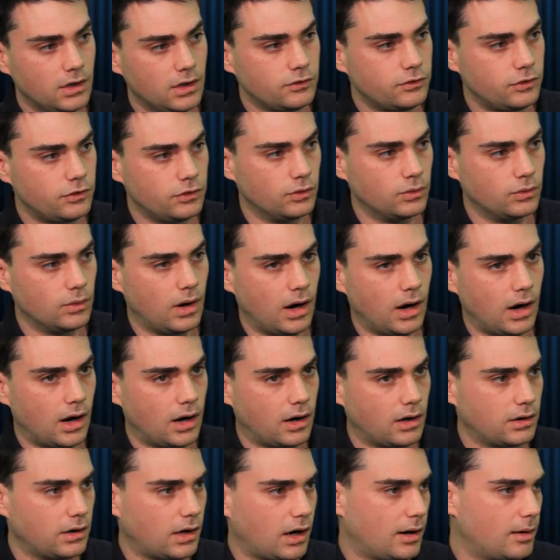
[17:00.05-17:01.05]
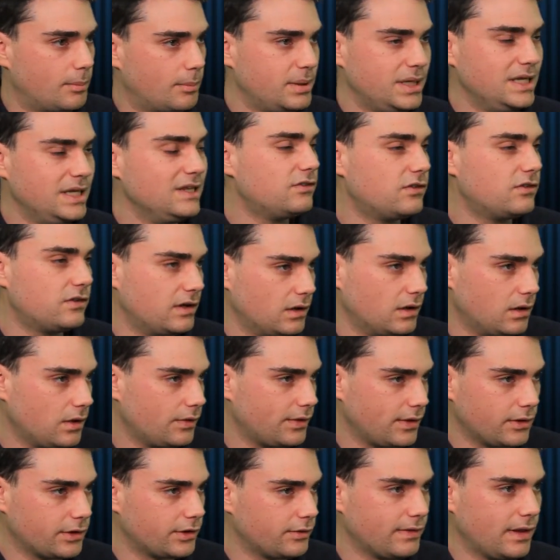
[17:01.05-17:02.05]
to our peace deal.
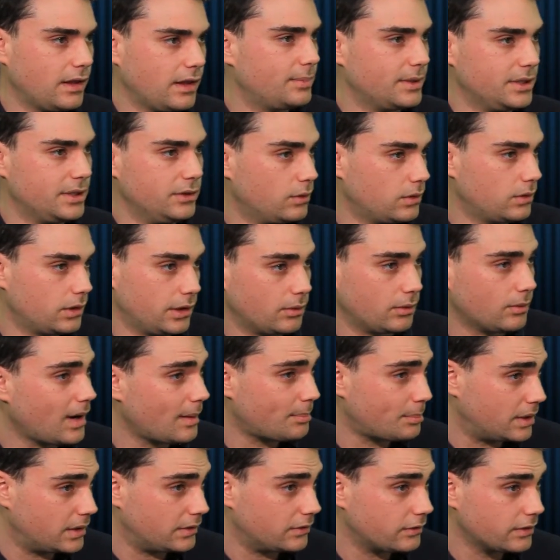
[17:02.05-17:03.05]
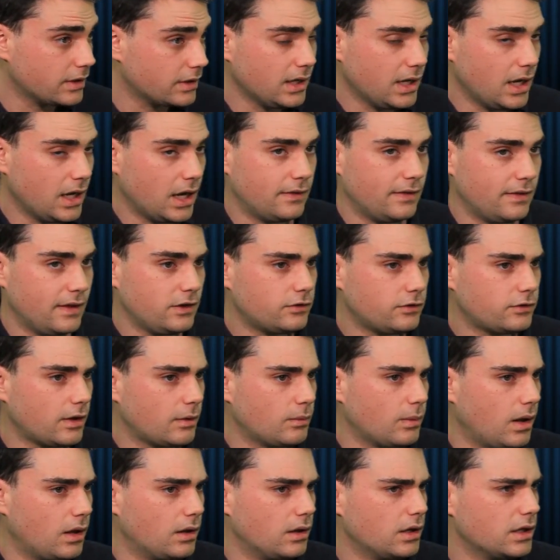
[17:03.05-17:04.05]
They're developing nuclear weapons. And they say,
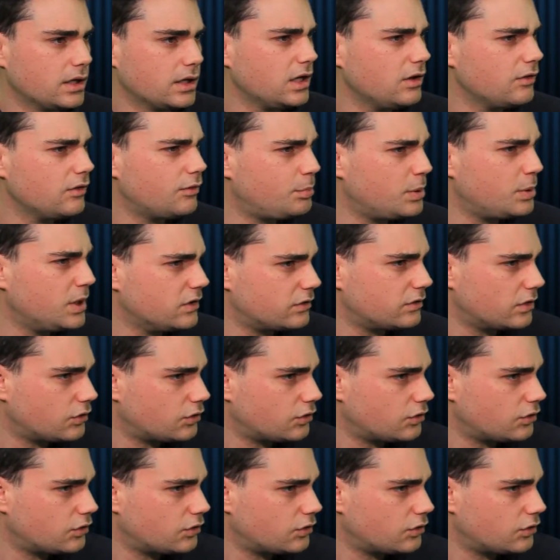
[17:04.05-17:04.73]
well, give peace a